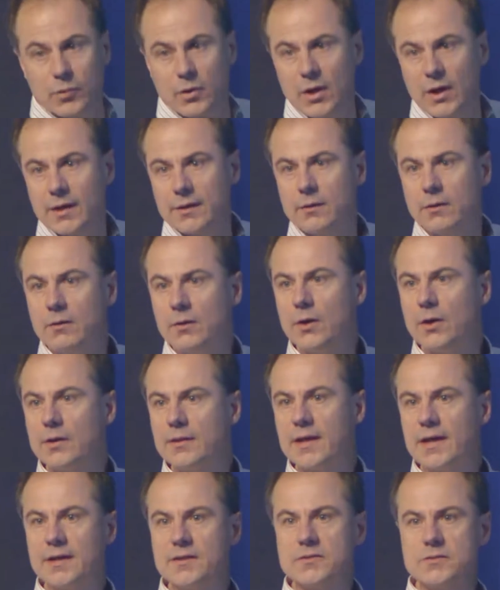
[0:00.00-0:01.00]
plot along
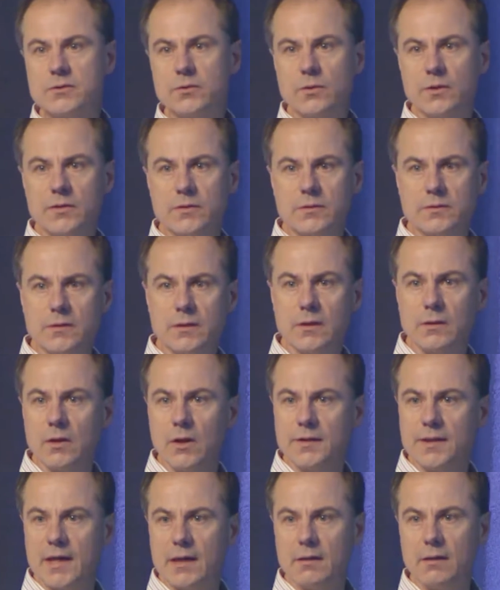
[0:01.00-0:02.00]
that source,
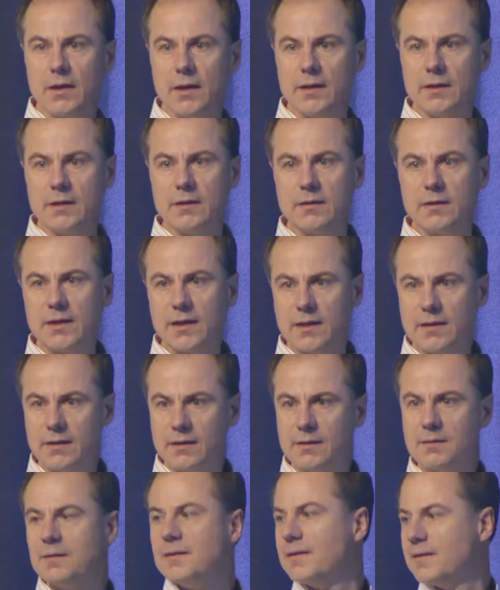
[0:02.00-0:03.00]
along that line,
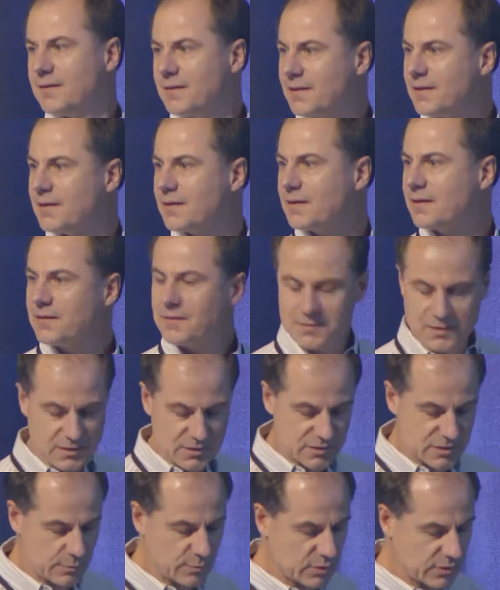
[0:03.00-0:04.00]
indicating a
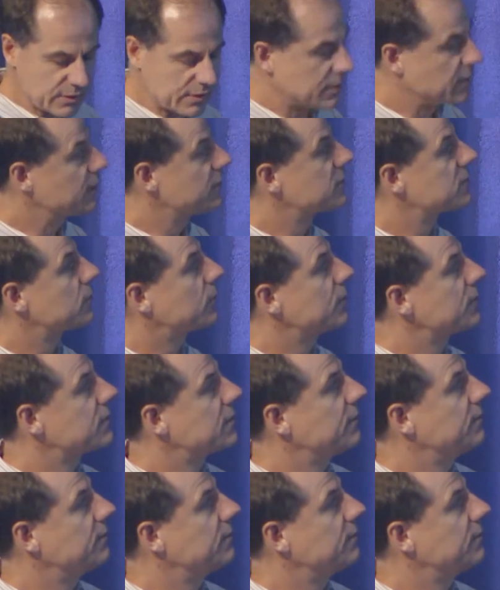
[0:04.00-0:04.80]
similar source